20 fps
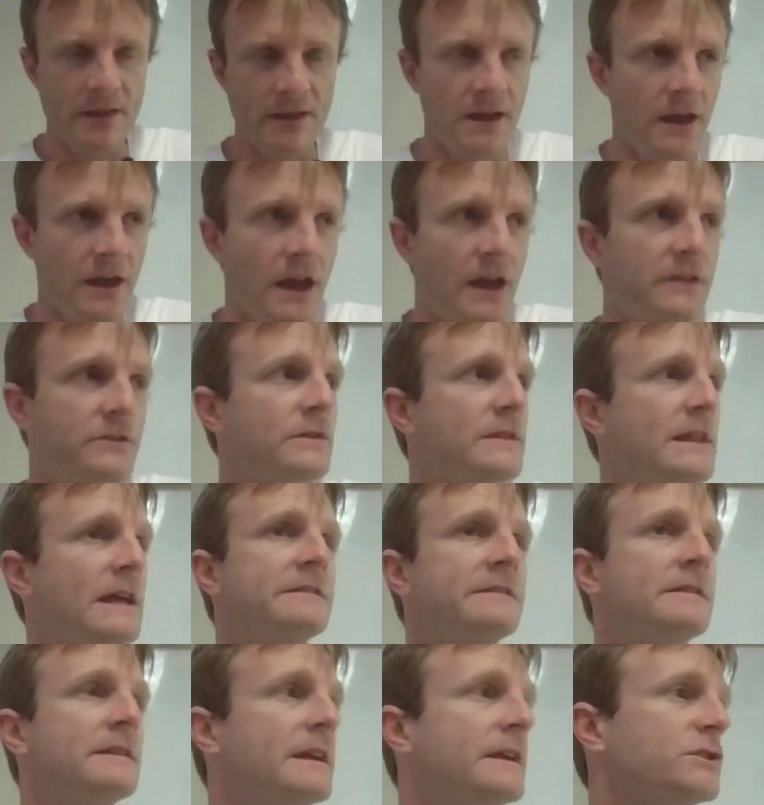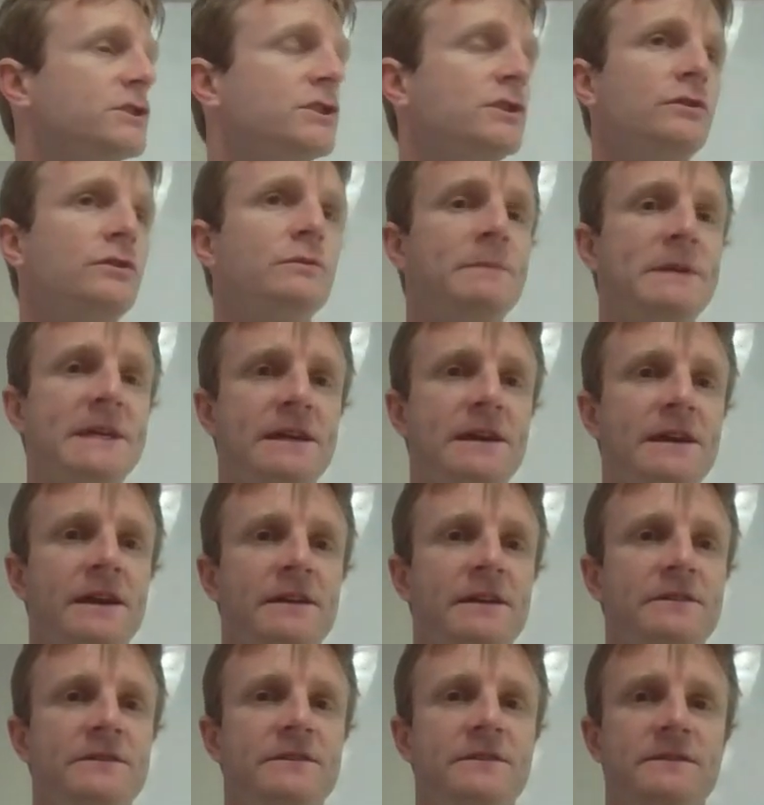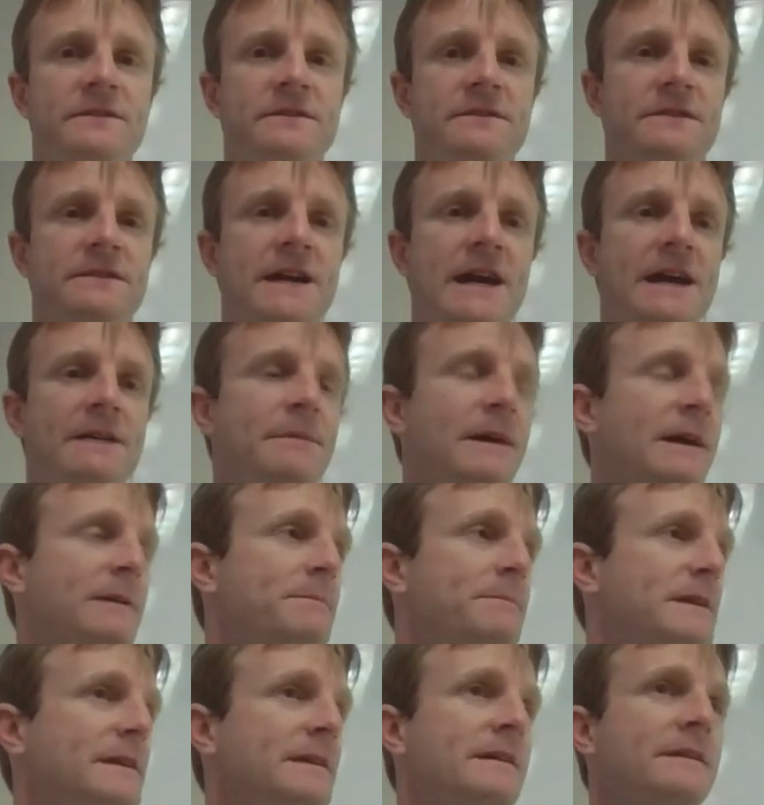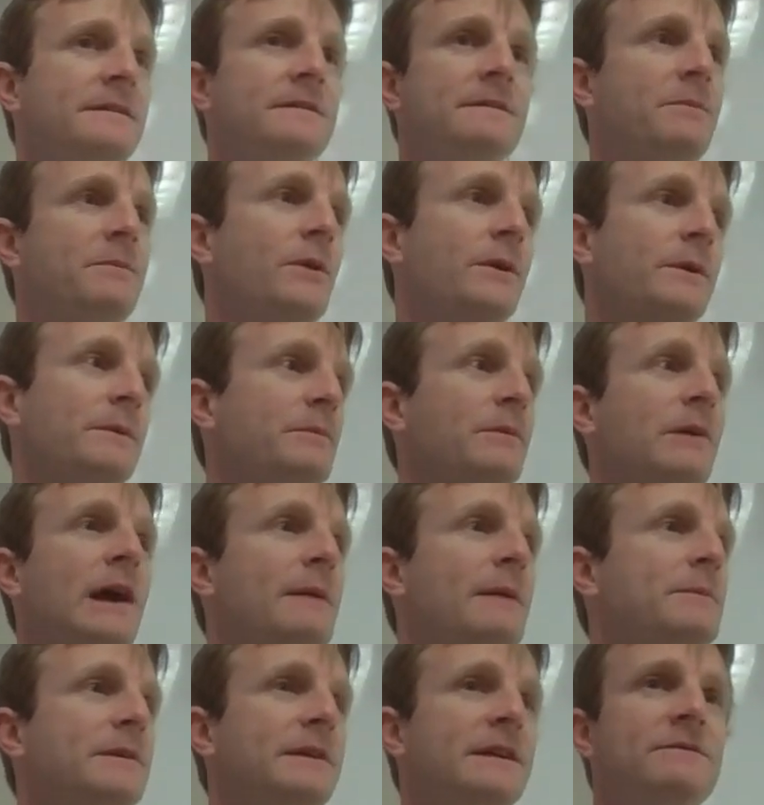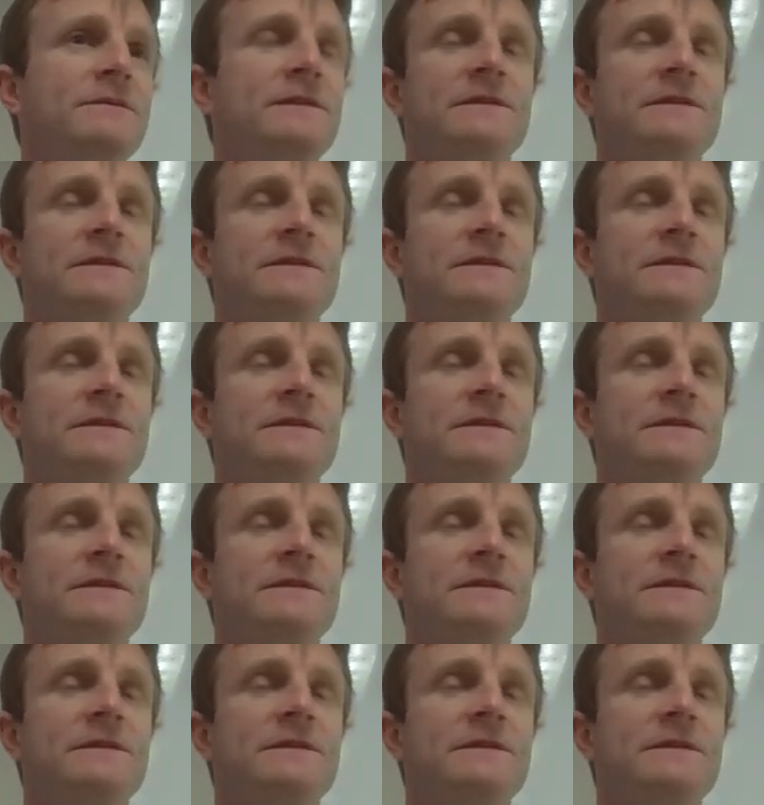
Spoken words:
And so that's an issue because that might be an important property of these